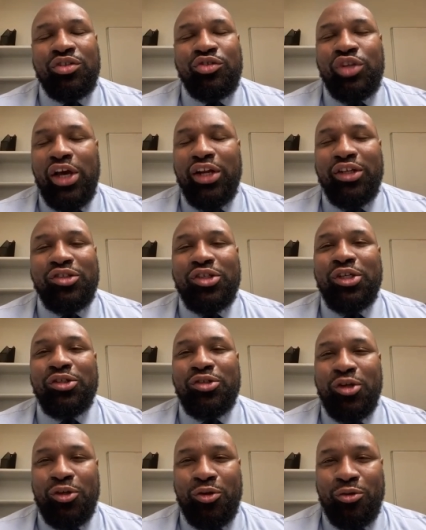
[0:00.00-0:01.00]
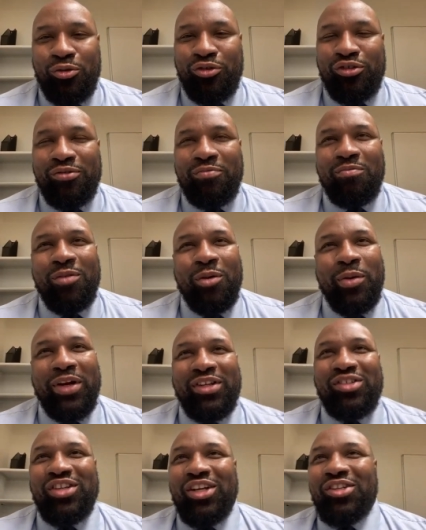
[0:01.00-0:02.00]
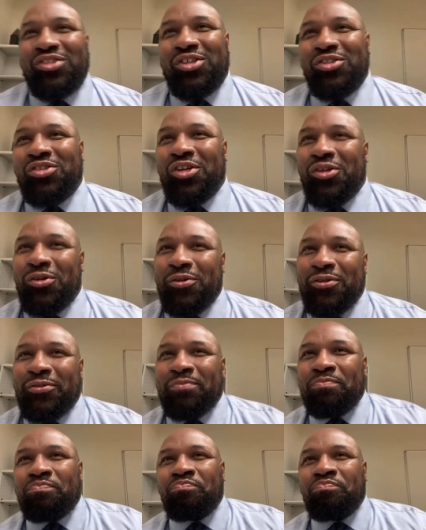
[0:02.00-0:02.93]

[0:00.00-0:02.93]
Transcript: challenge continues. All right, challenge continues.